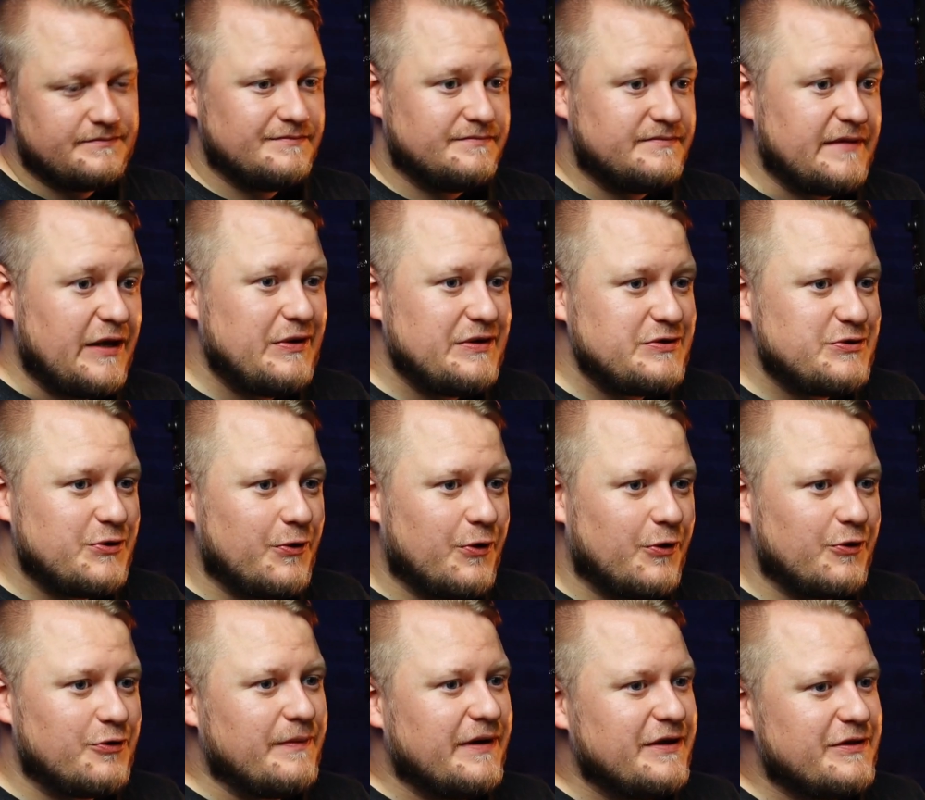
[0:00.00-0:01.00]
Now that you
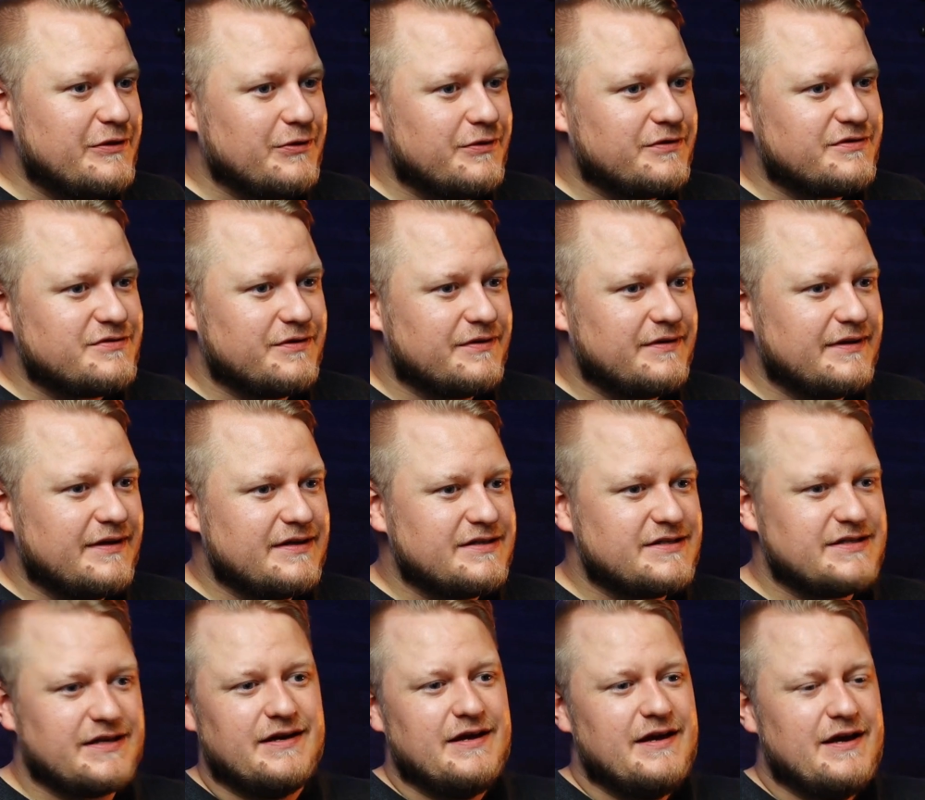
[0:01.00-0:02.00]
heard my thoughts on this,
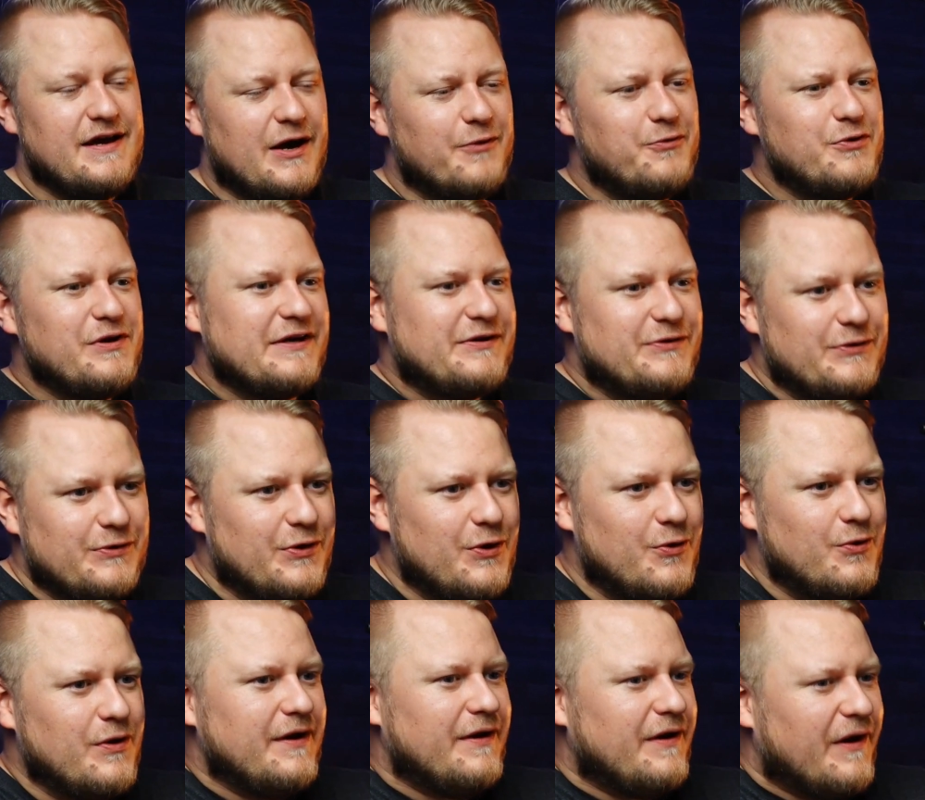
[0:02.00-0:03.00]
I would like to
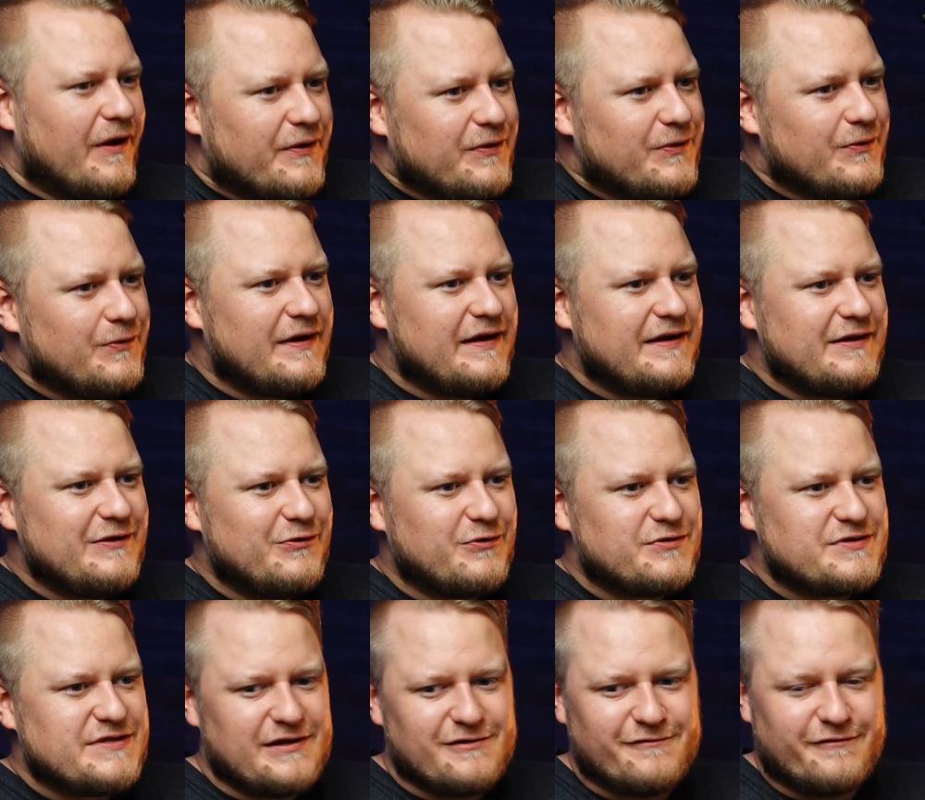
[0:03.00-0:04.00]
know, are you getting
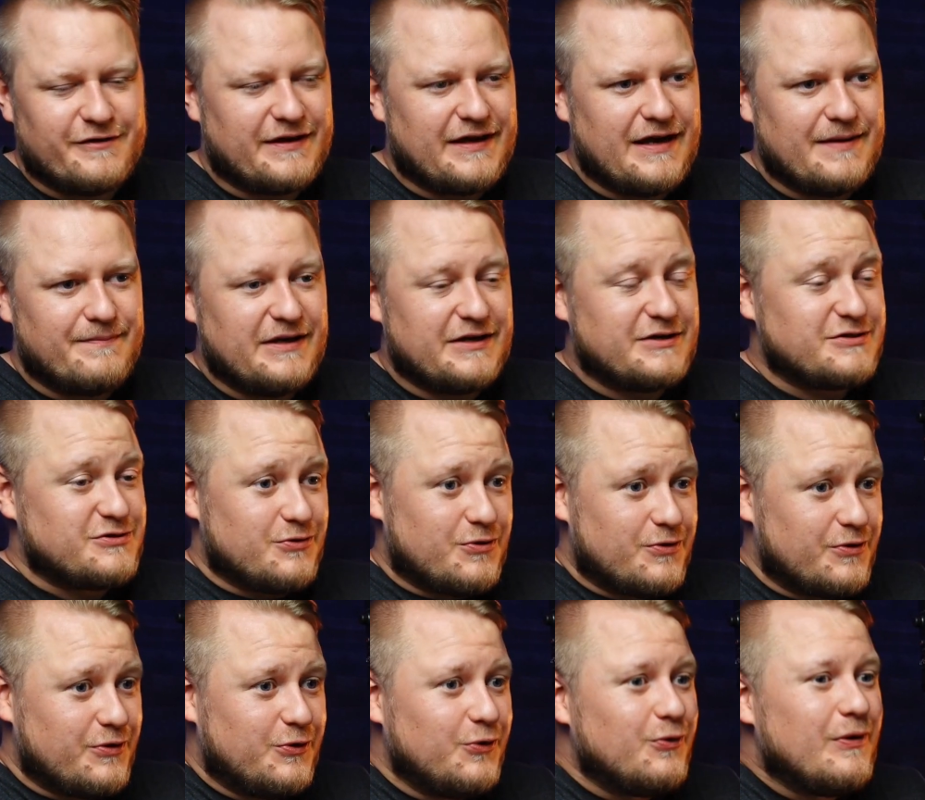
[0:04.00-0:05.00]
yourself a Chemex or
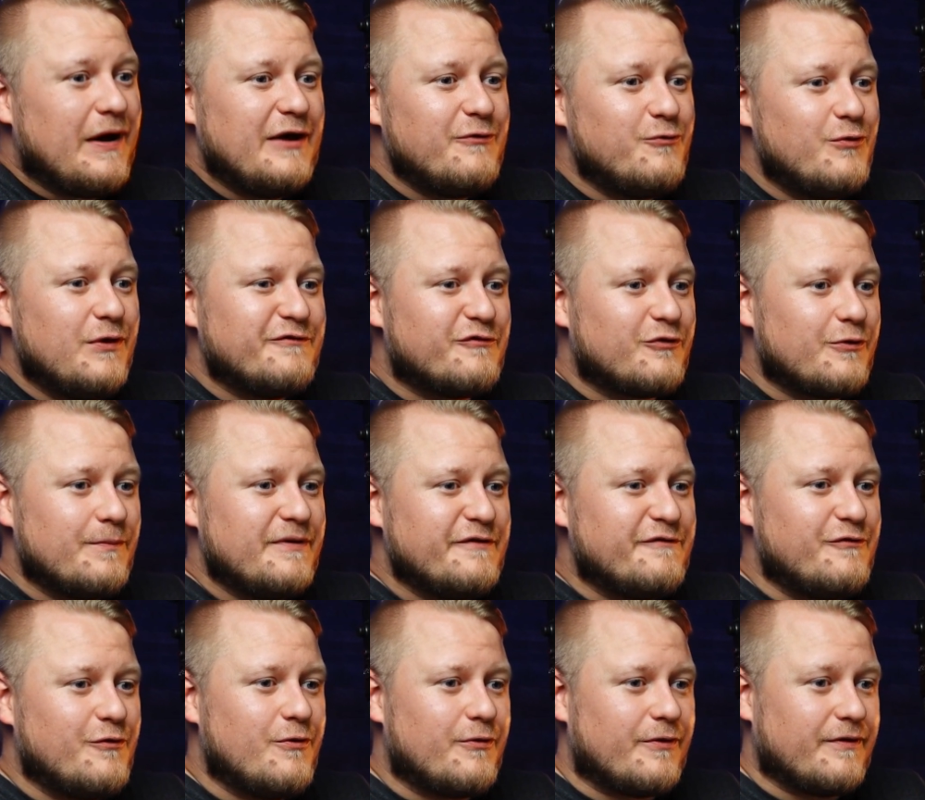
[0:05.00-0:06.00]
do you have one from
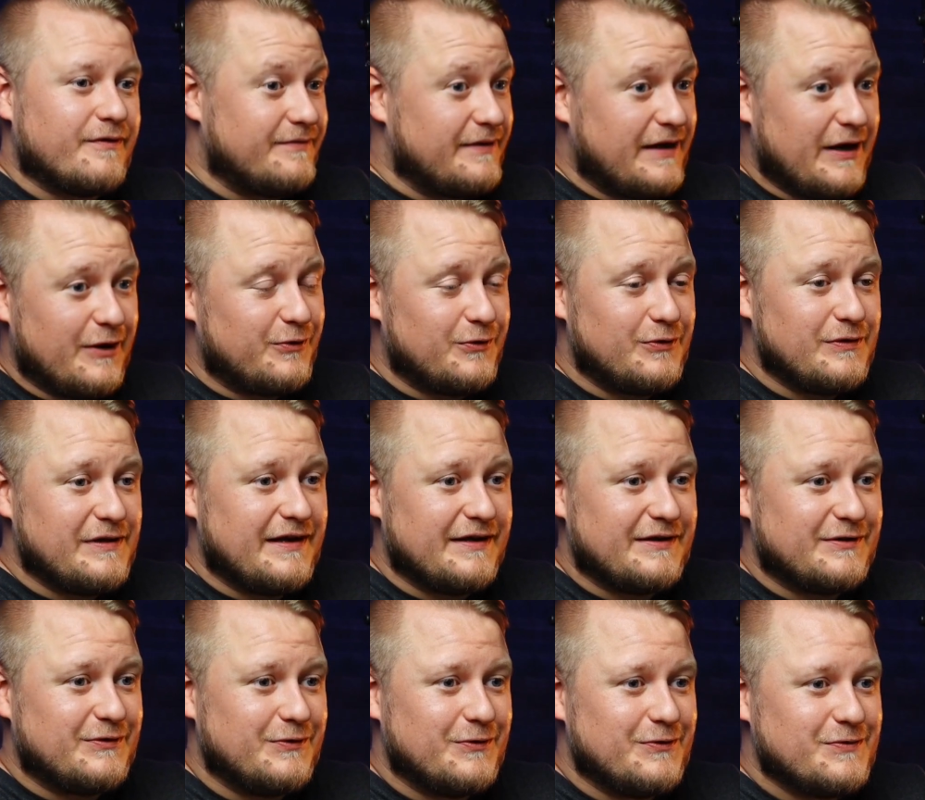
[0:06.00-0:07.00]
before? How do you like
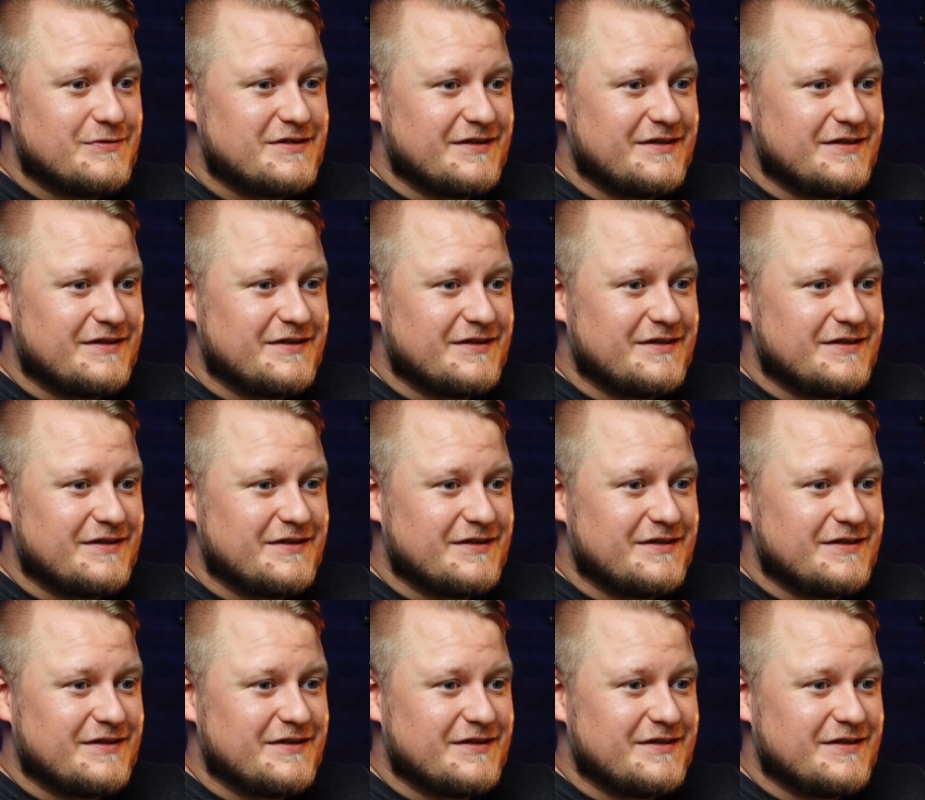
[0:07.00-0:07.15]
to use